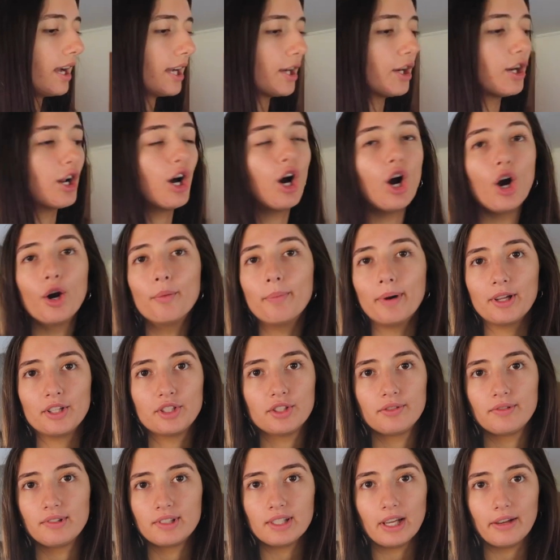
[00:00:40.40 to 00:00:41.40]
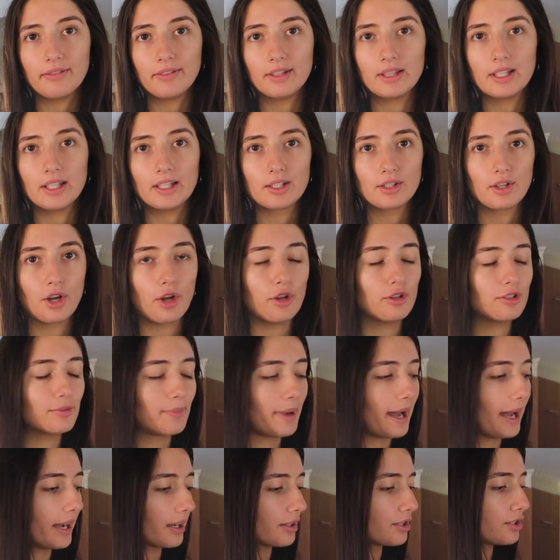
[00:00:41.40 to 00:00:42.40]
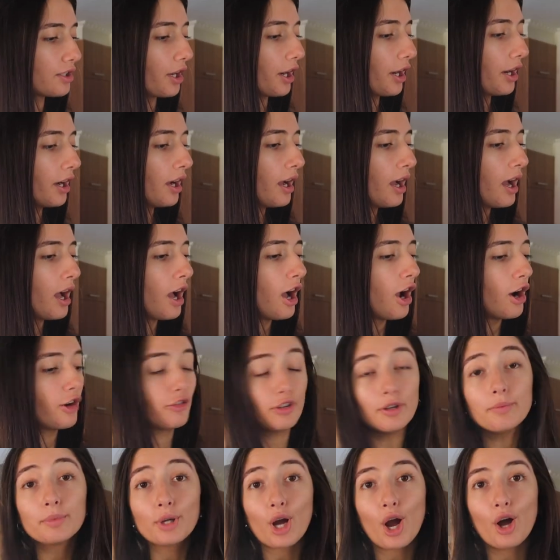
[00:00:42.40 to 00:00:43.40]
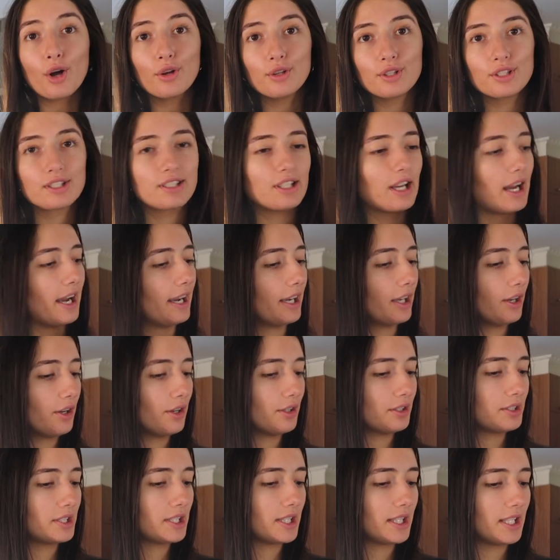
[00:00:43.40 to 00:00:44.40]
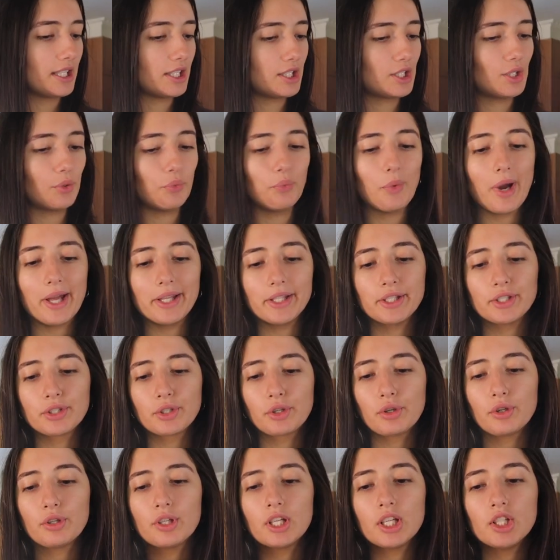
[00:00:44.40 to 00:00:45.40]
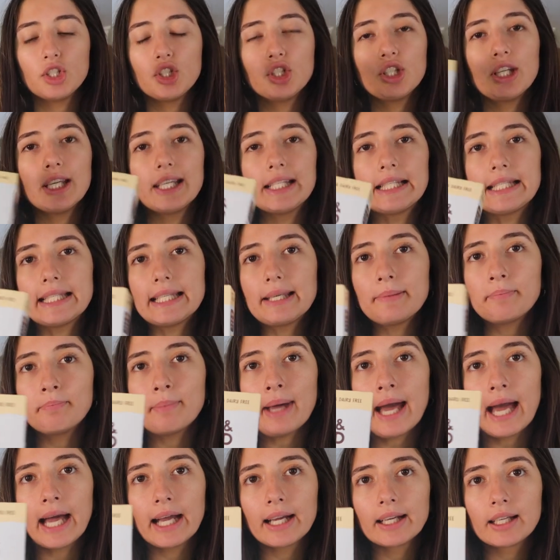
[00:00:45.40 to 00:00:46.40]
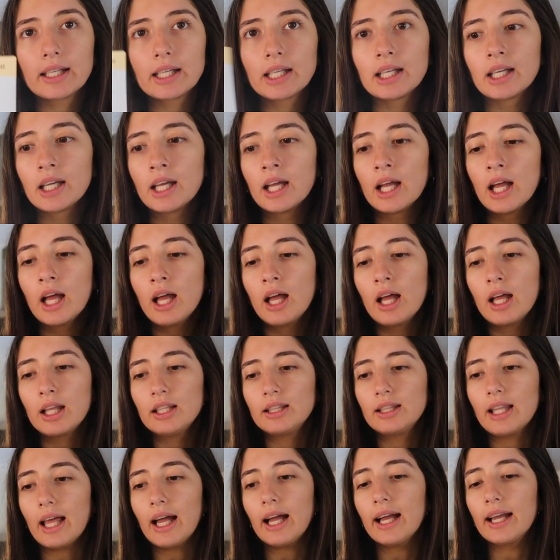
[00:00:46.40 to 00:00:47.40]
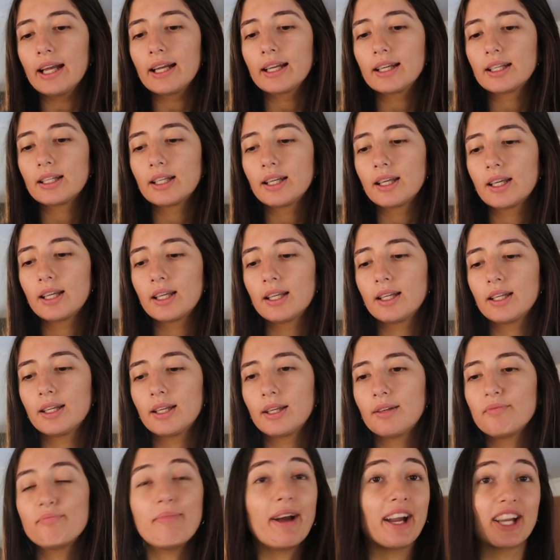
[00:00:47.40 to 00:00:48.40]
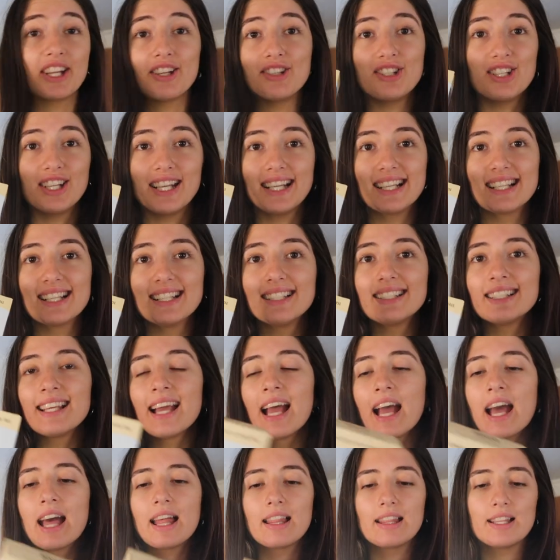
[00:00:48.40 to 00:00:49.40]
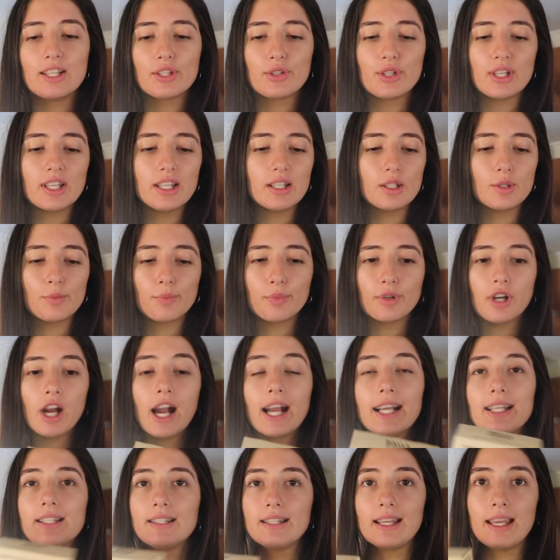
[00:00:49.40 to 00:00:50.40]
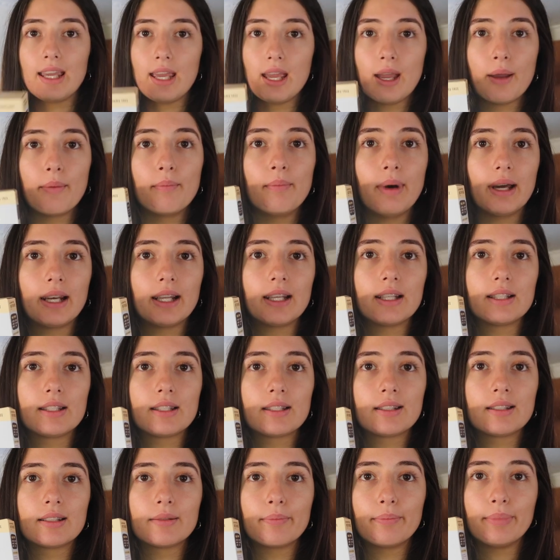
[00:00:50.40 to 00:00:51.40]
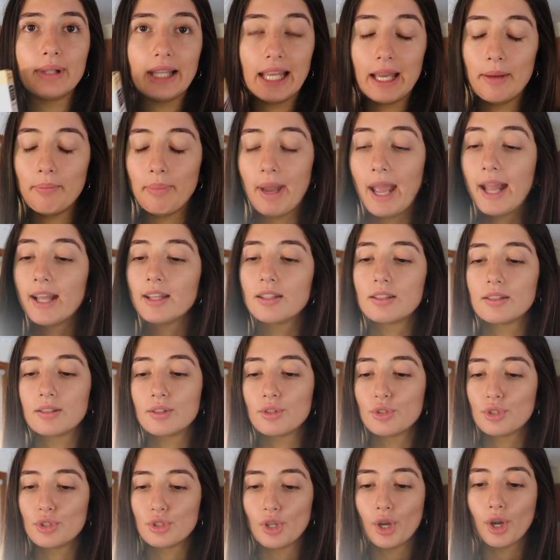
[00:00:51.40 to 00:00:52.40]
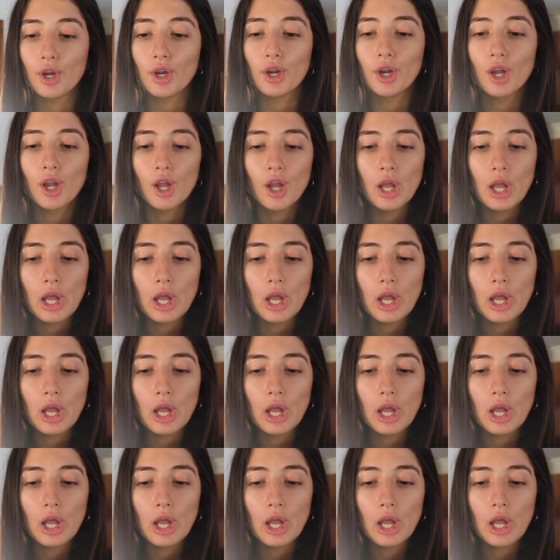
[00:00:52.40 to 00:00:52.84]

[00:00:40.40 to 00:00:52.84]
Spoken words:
I got a whole bunch of stuff in this Coles bag. So, from Coles, I got this Well and Good cheesy mac and cheese. This is pricey, but it's plant-based. So,